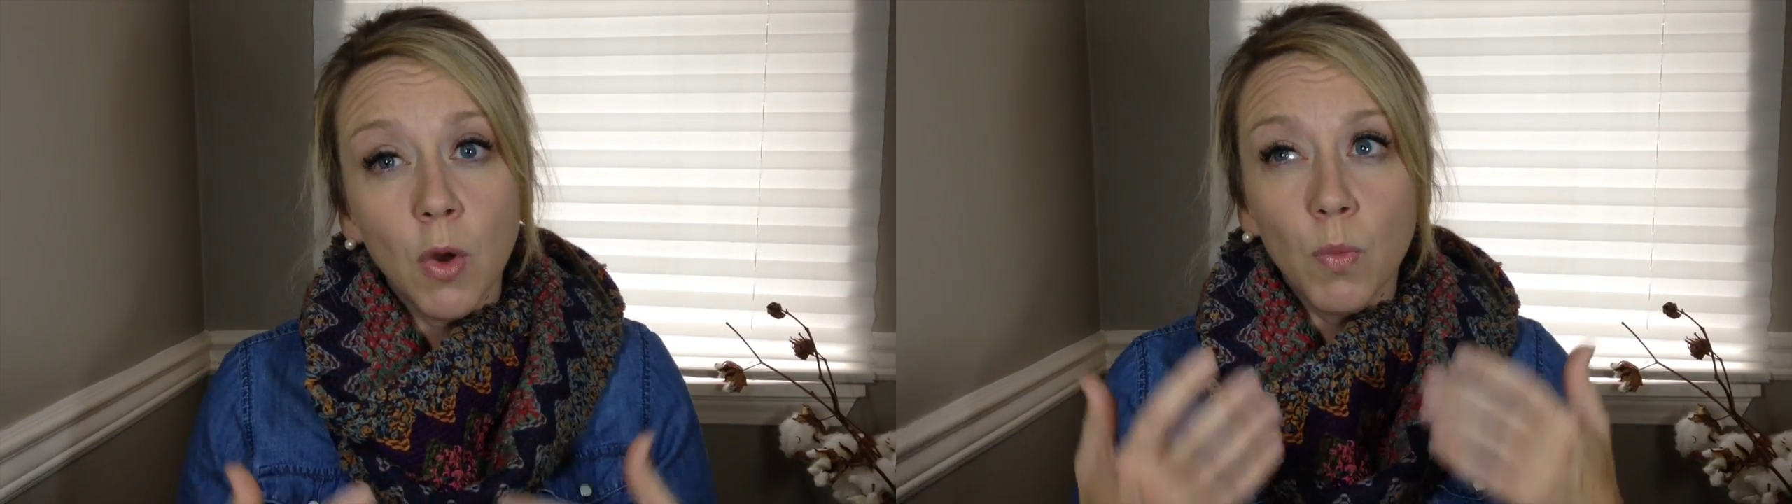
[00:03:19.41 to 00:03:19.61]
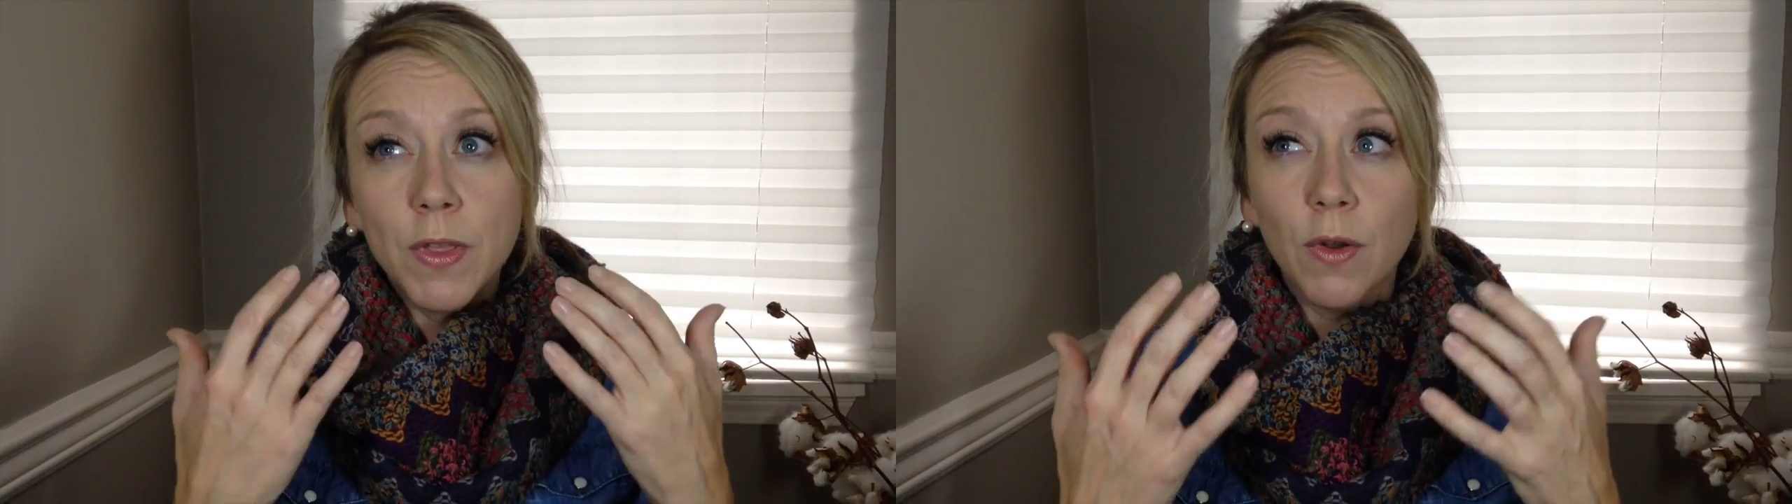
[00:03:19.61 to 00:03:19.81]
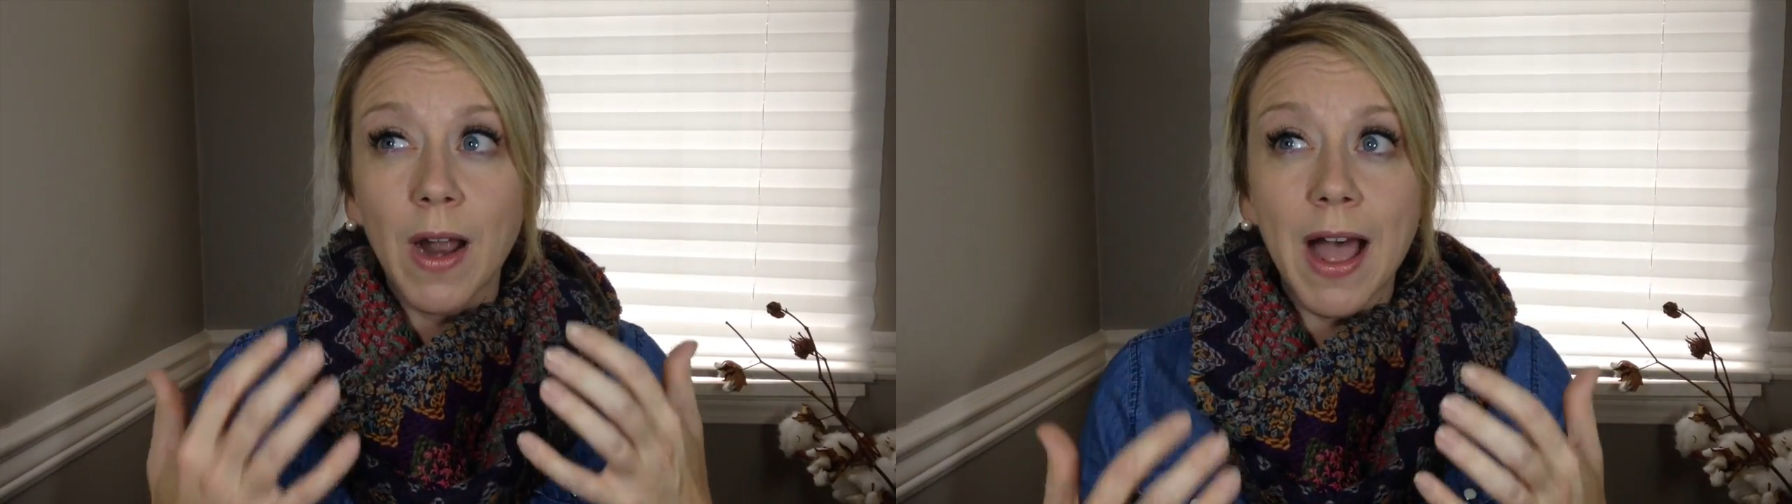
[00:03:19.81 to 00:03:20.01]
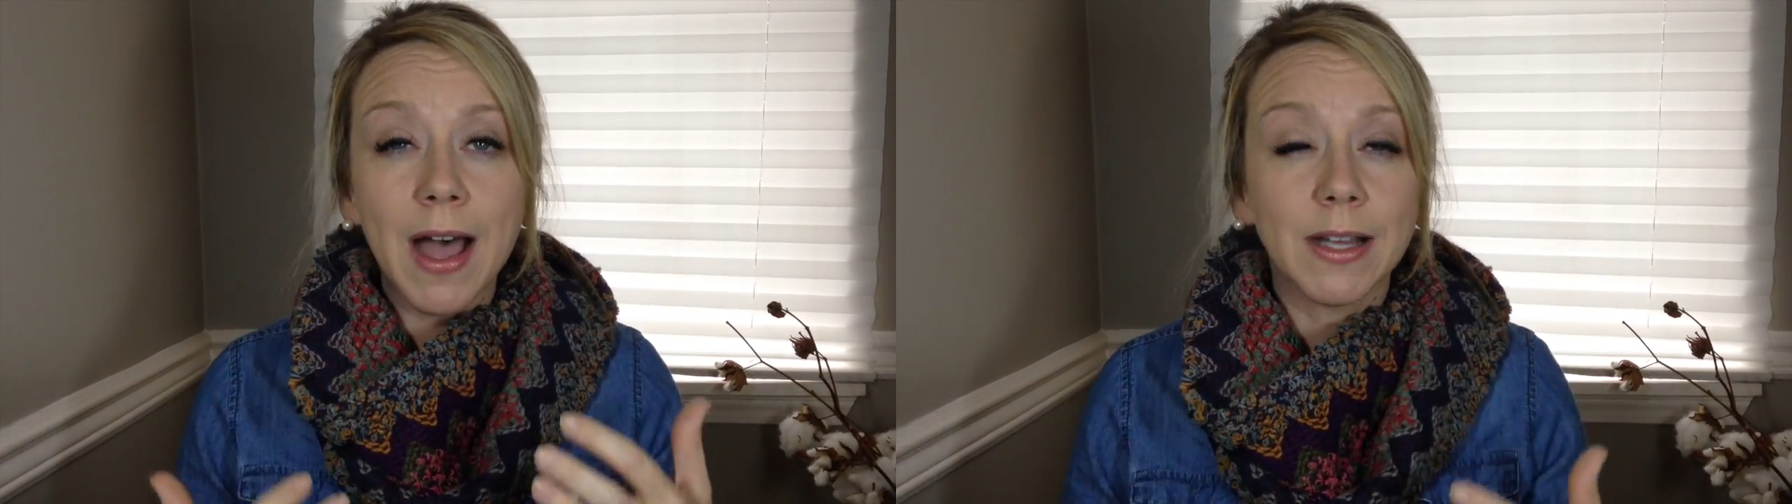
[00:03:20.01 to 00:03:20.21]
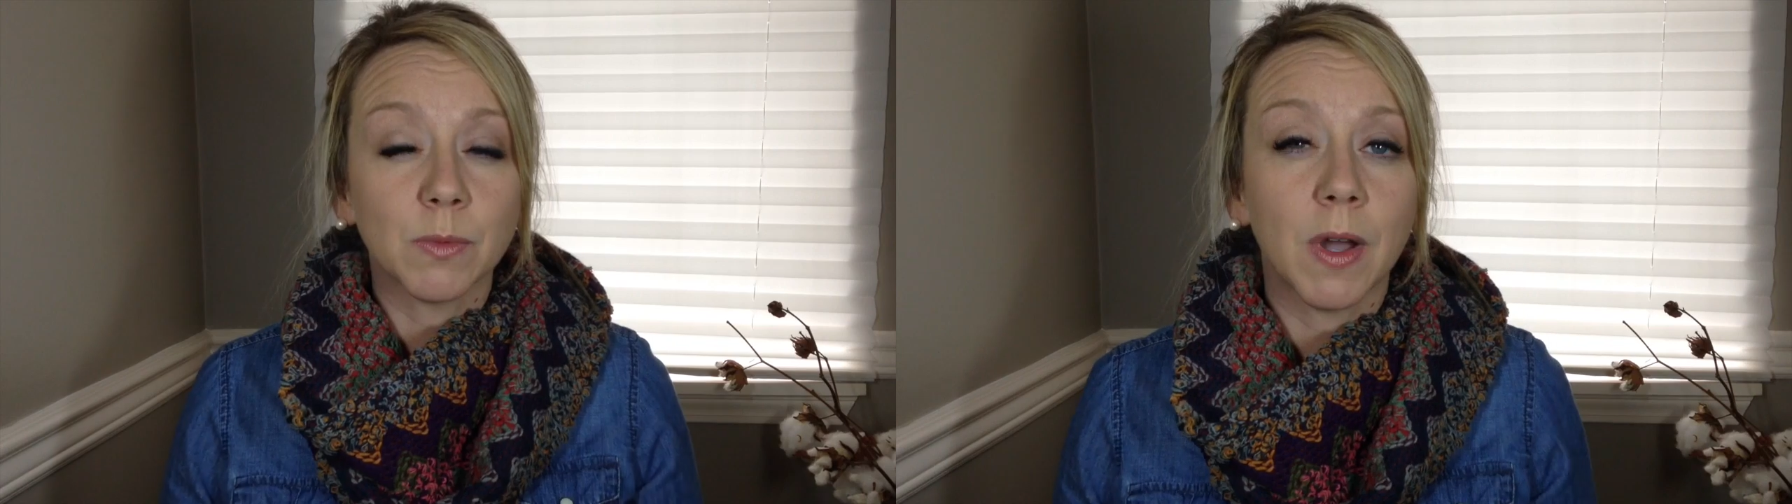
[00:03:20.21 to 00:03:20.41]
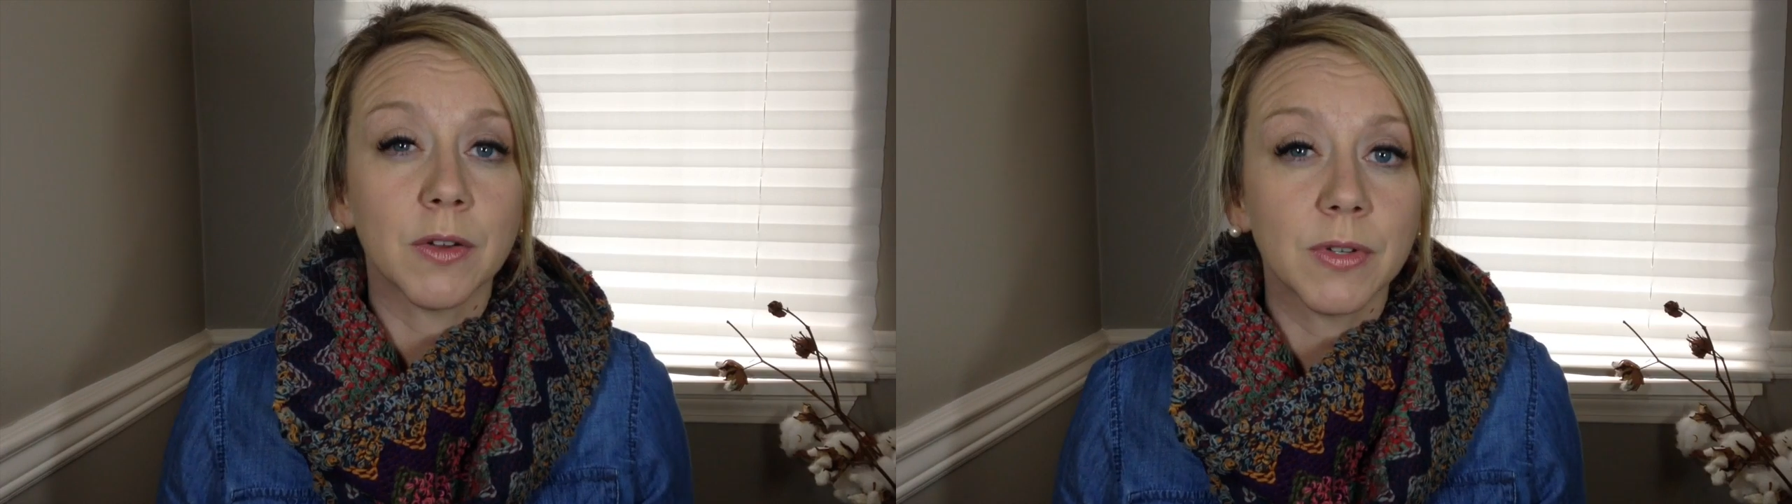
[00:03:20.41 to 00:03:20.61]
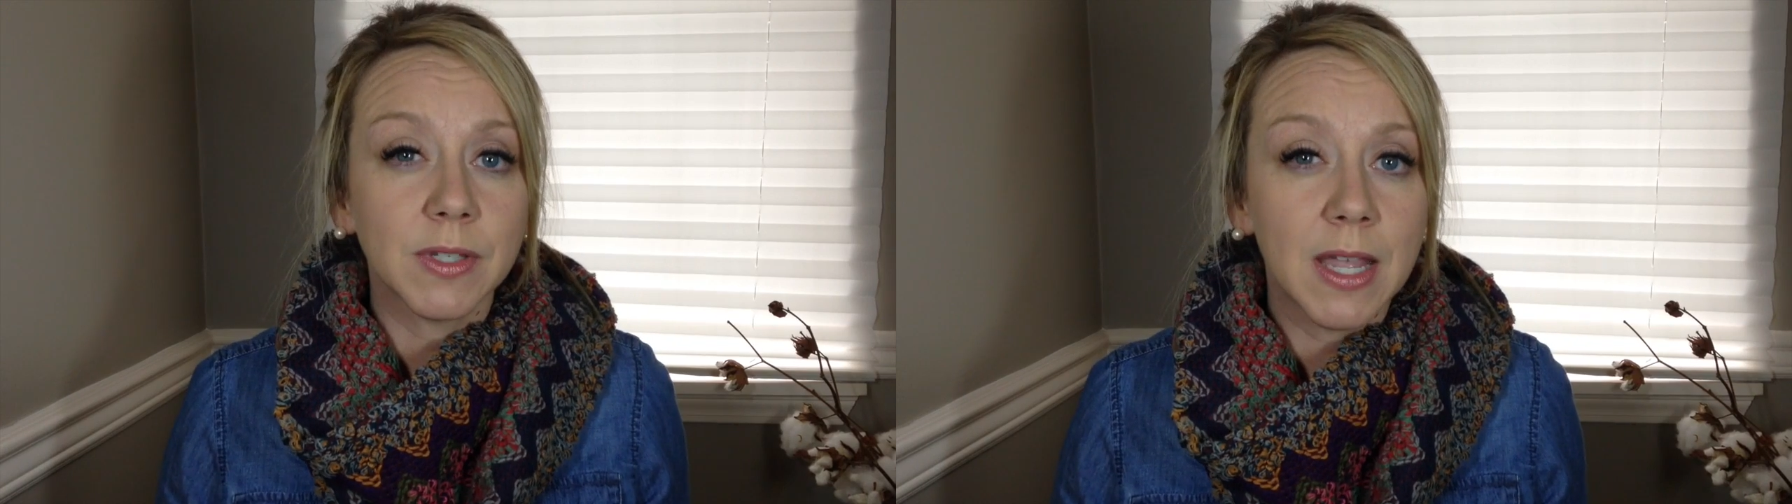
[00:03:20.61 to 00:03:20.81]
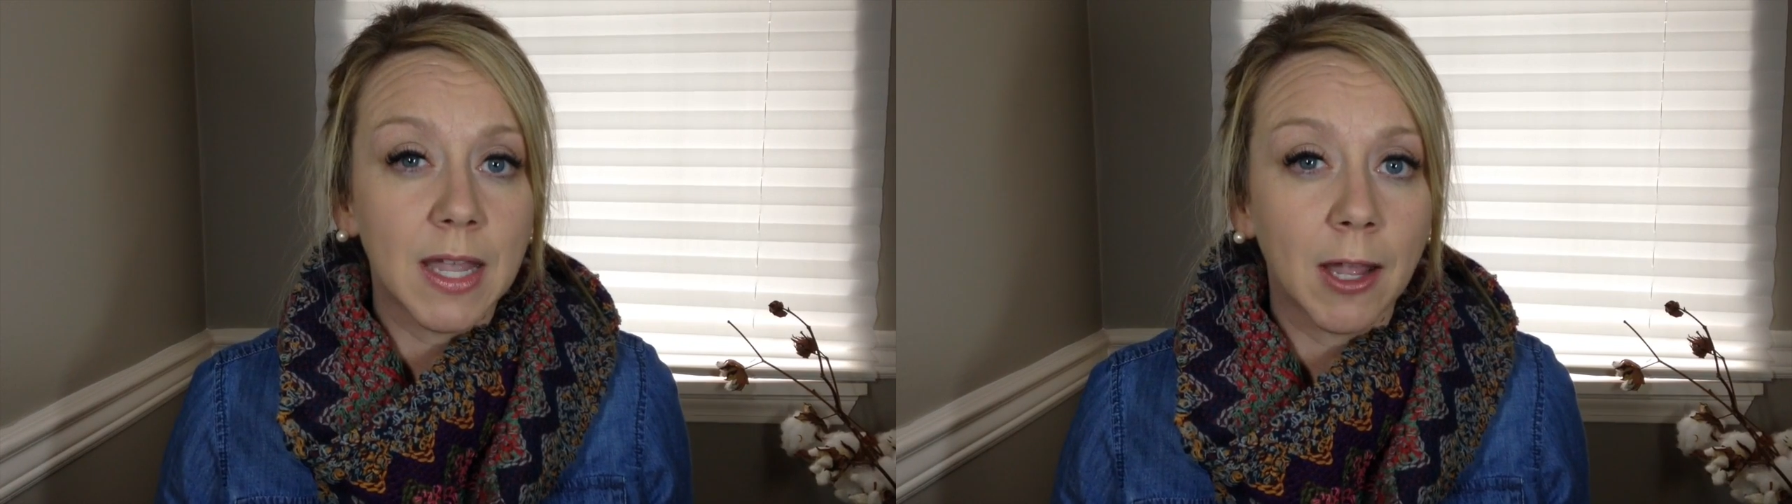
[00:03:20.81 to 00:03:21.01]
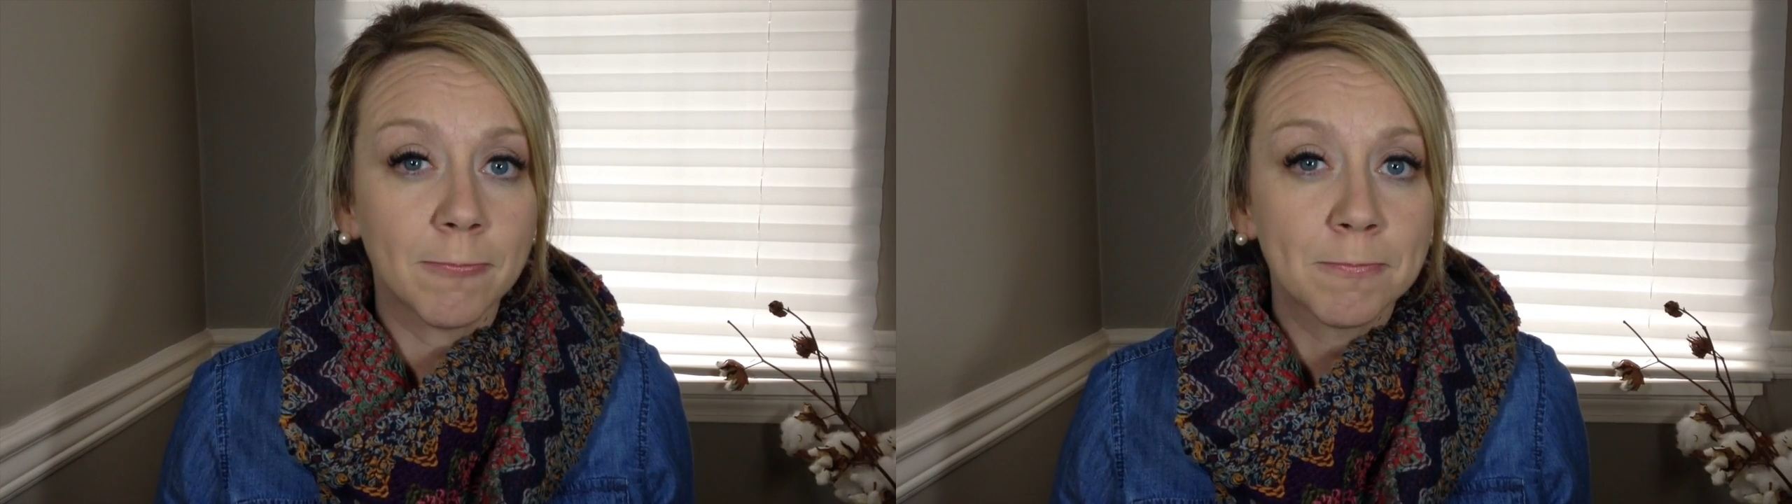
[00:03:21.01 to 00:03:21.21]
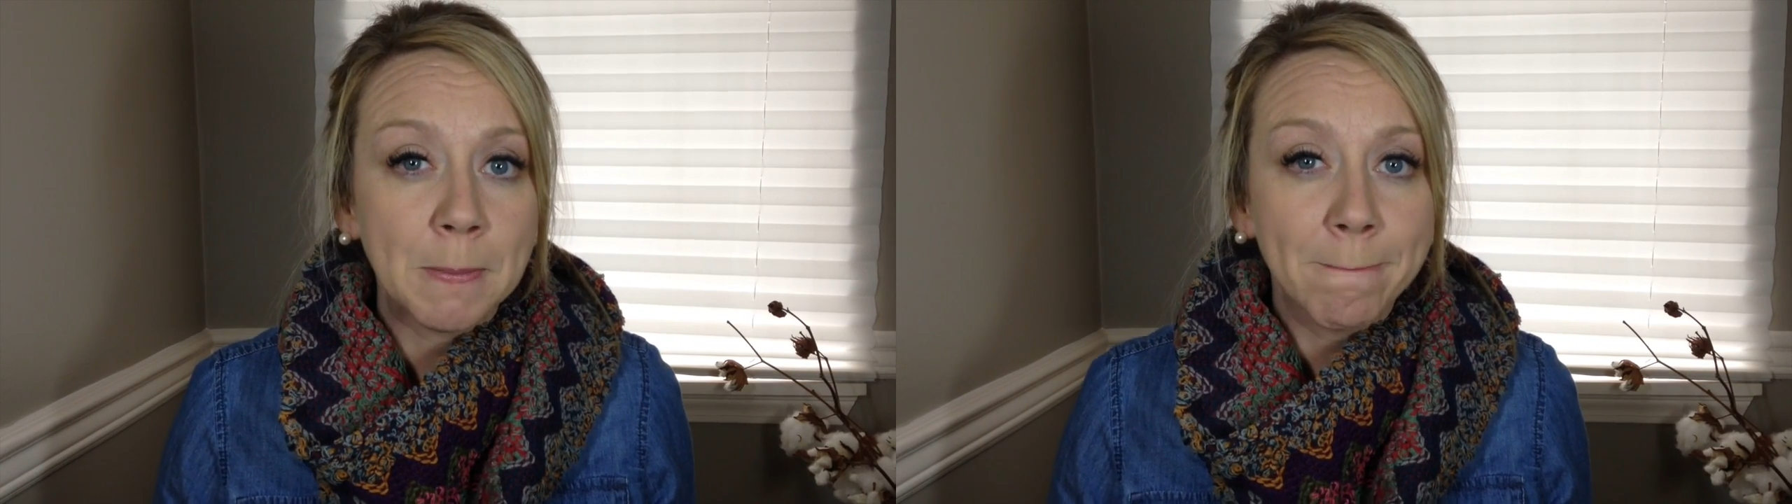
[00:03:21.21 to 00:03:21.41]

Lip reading: with your eyes while you're singing.